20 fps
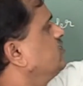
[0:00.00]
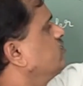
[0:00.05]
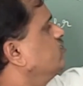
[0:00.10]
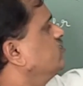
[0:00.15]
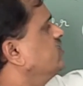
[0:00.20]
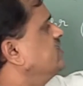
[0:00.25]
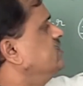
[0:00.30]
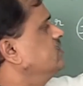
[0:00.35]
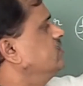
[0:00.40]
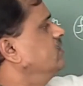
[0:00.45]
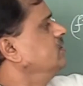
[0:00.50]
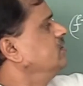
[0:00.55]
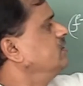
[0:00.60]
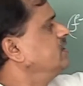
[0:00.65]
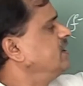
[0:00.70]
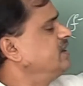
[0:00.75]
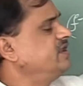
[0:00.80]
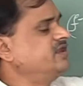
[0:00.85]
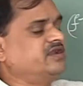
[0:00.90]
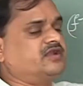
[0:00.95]
to Y,
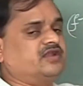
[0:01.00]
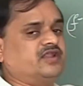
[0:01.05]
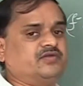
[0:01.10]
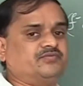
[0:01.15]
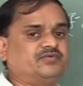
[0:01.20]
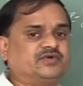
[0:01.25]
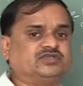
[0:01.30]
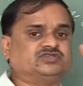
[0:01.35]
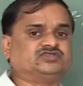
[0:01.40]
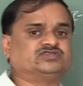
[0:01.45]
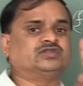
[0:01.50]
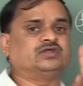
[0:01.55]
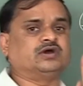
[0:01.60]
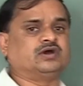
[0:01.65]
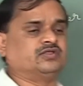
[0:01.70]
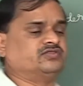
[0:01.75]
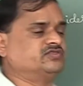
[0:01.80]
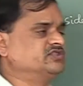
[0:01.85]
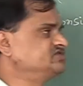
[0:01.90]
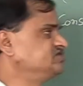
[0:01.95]
identity function
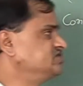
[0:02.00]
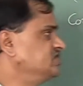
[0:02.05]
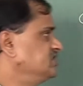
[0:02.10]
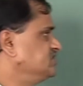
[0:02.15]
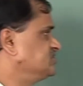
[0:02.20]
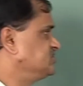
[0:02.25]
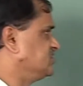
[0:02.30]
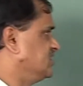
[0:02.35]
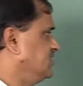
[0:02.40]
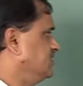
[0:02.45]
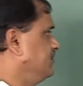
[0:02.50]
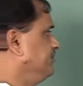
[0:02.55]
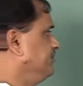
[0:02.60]
on the set Z.